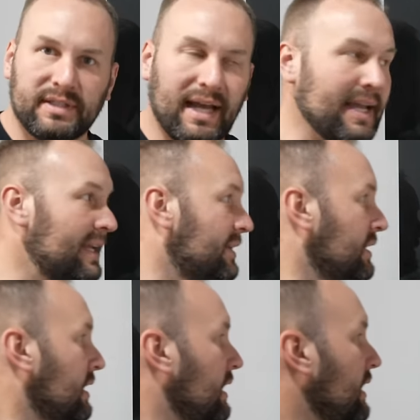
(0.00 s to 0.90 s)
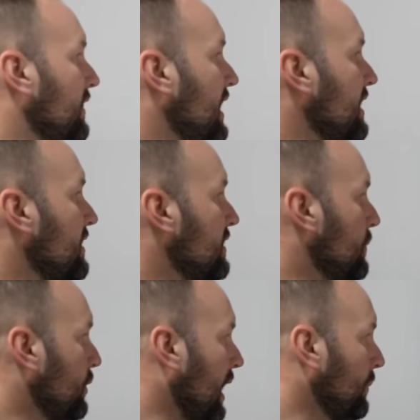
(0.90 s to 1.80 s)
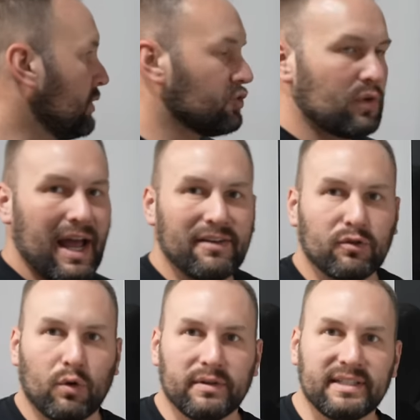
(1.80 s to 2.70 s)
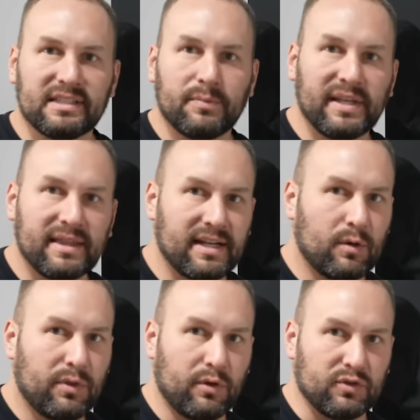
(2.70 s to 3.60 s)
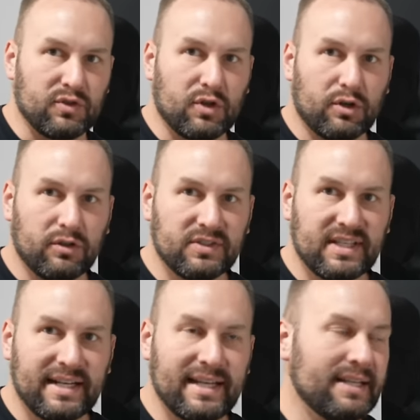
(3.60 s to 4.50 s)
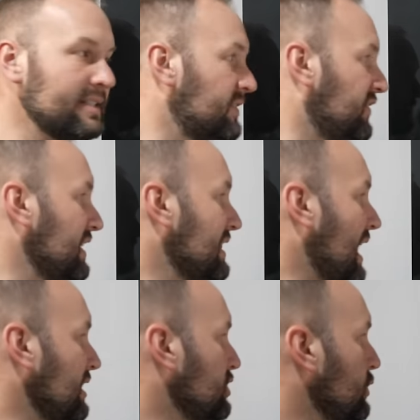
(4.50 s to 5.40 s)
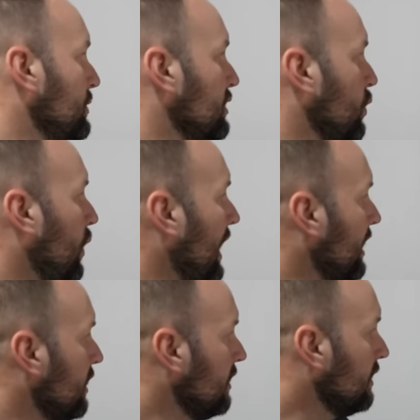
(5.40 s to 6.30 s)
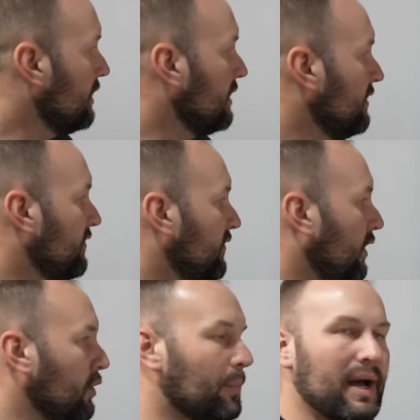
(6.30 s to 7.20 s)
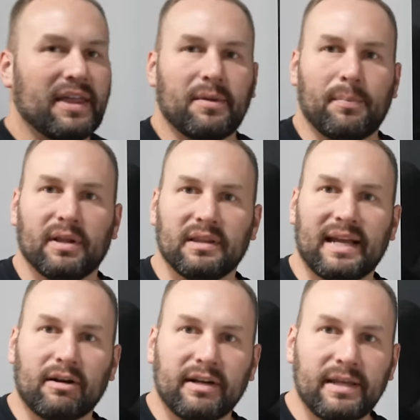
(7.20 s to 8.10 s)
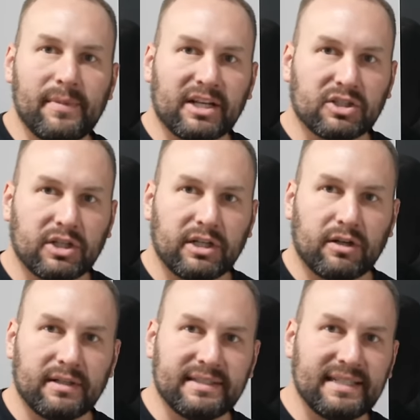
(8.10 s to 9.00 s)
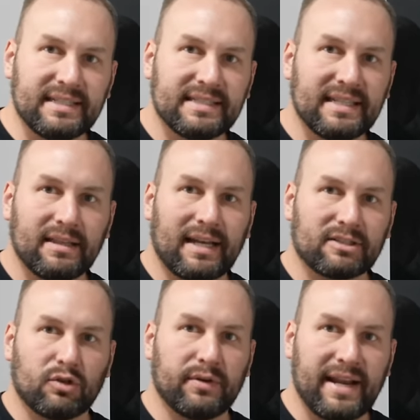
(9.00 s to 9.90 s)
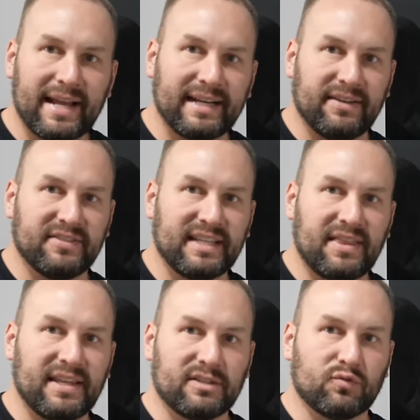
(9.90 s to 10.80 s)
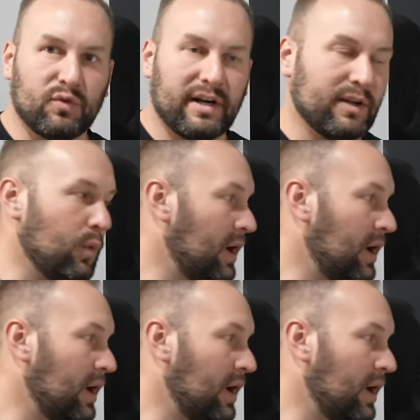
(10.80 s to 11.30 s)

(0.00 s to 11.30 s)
tight. Then the proper drive roll needs to be in there with those knurls in it to feed that tubular wire, followed by the polarity. Make sure you're on DC electrode negative to get things running